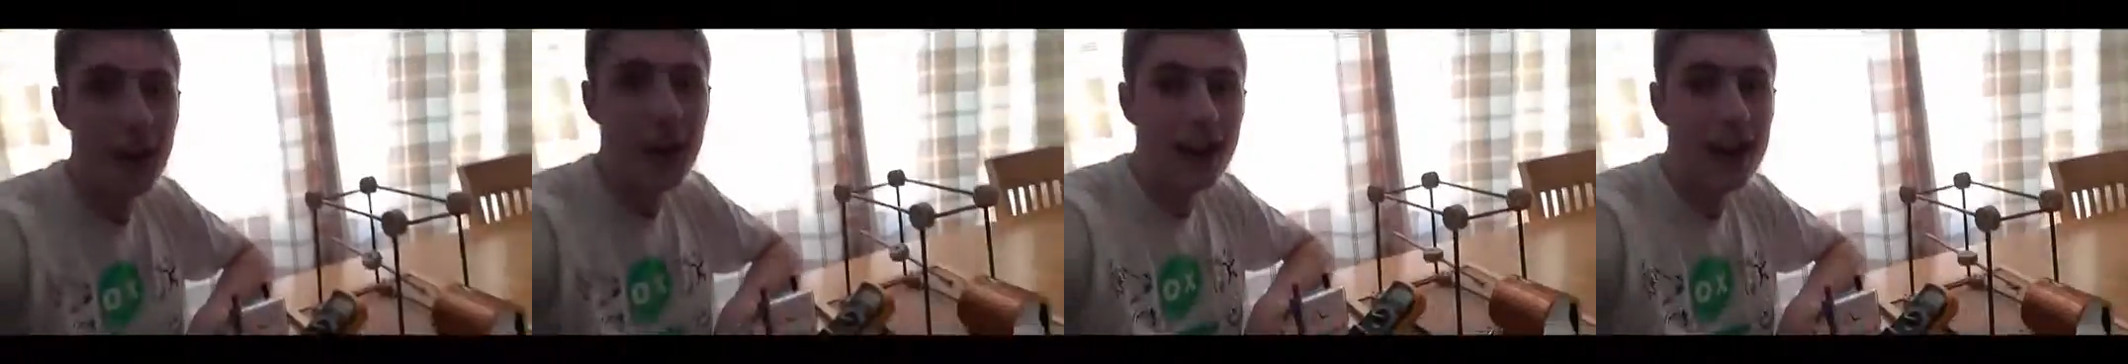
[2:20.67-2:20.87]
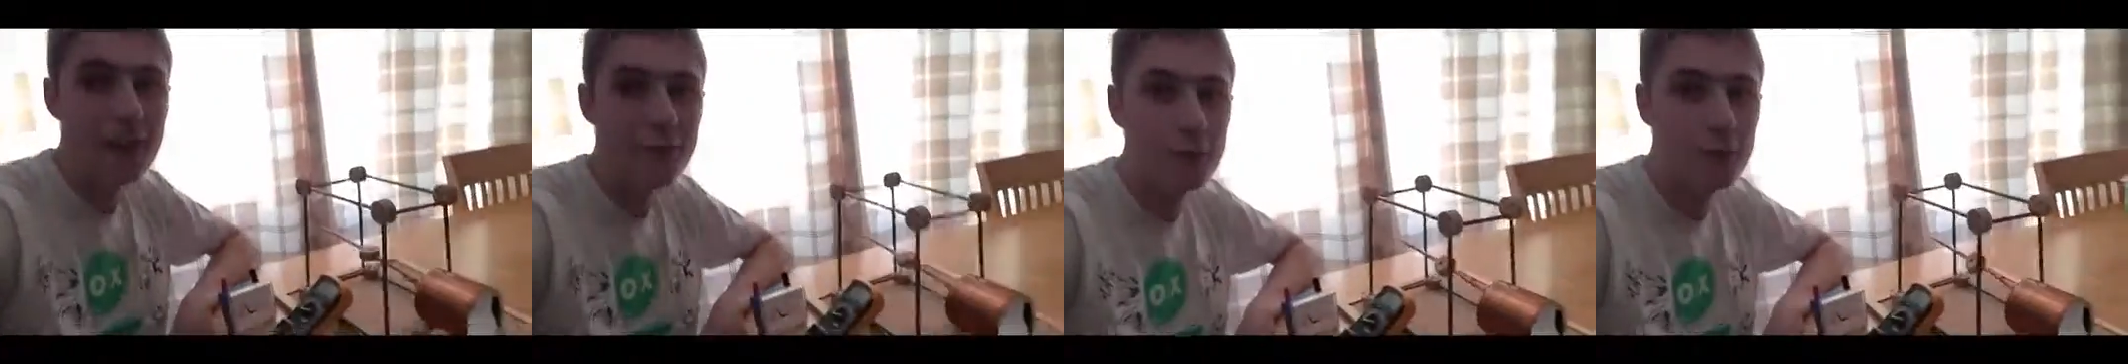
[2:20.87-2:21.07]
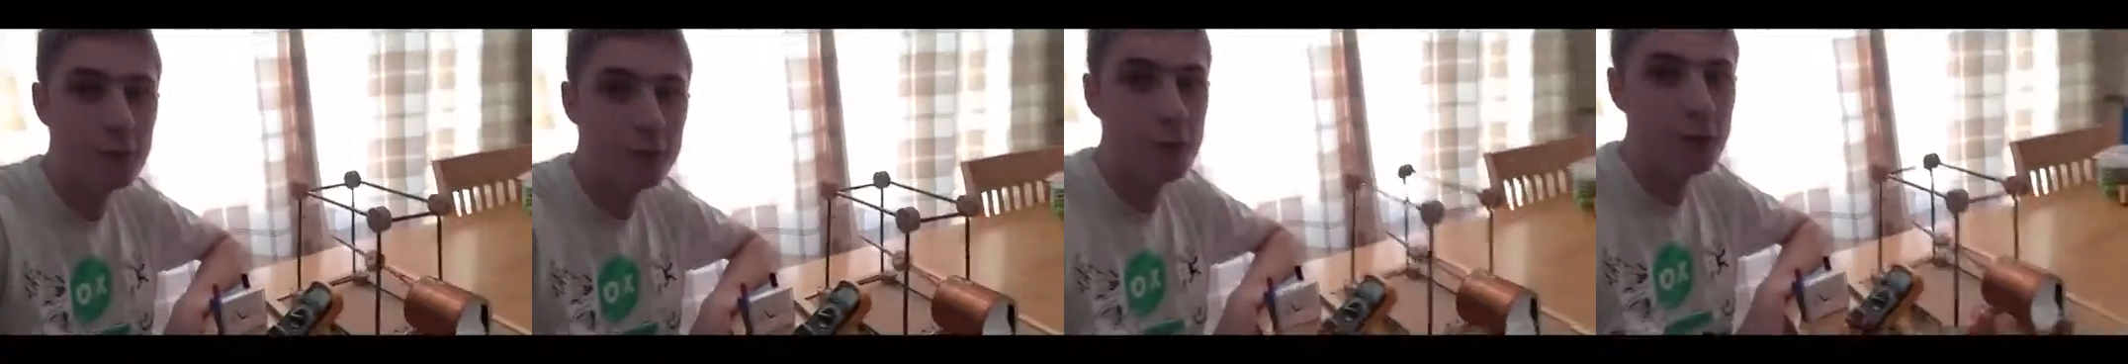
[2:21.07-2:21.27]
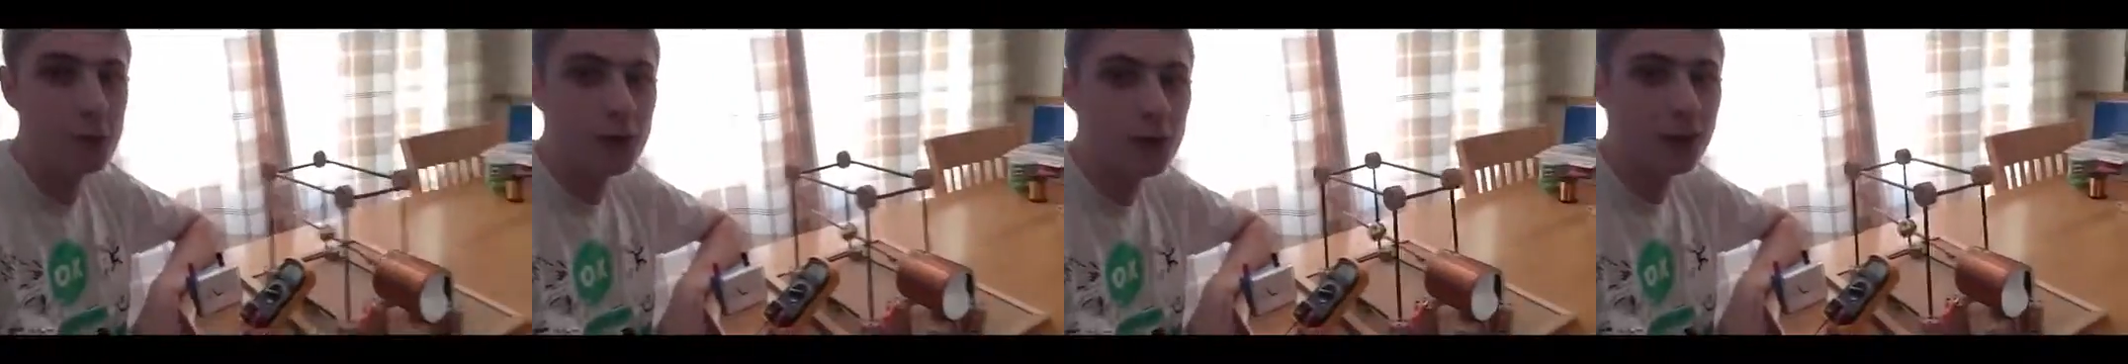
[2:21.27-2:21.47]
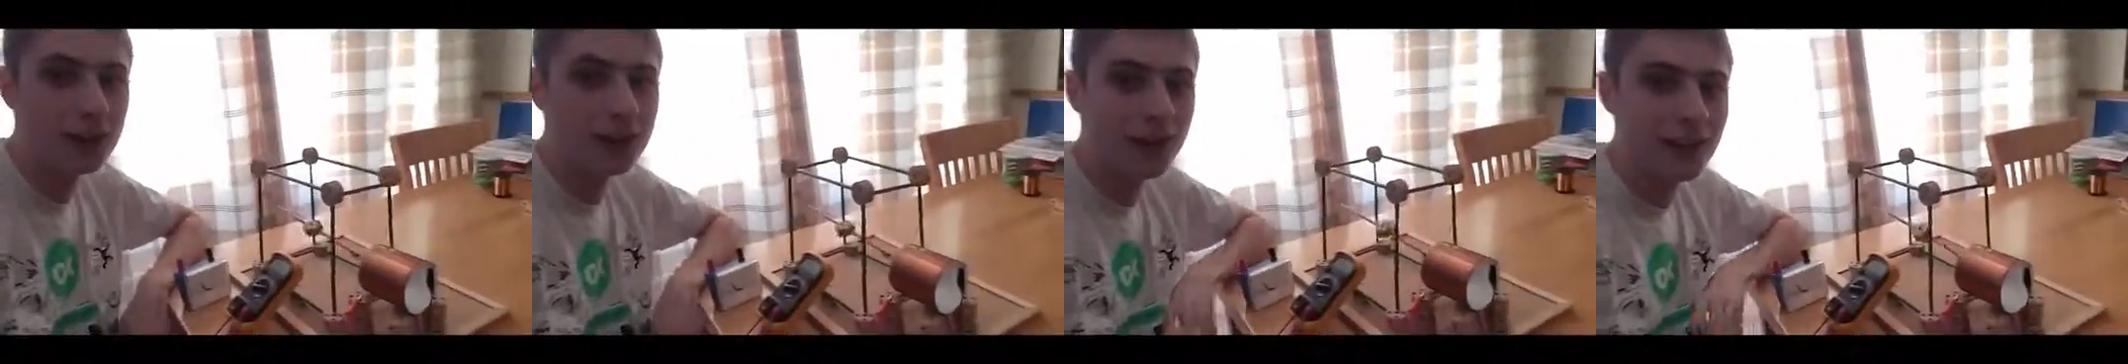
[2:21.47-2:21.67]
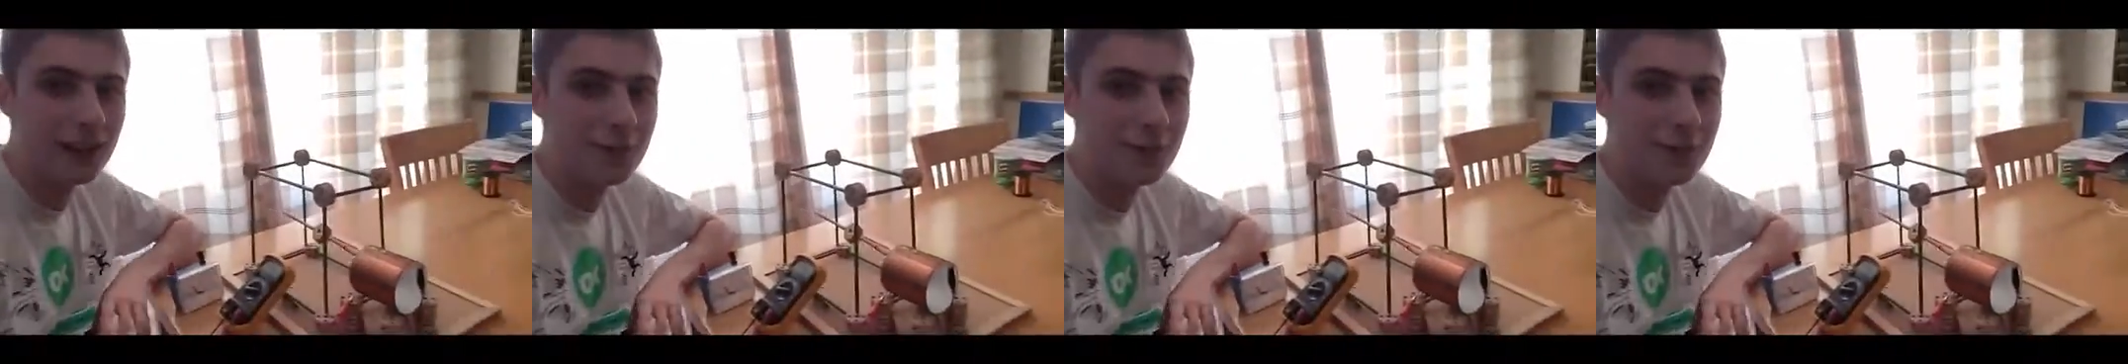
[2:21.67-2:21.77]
A full working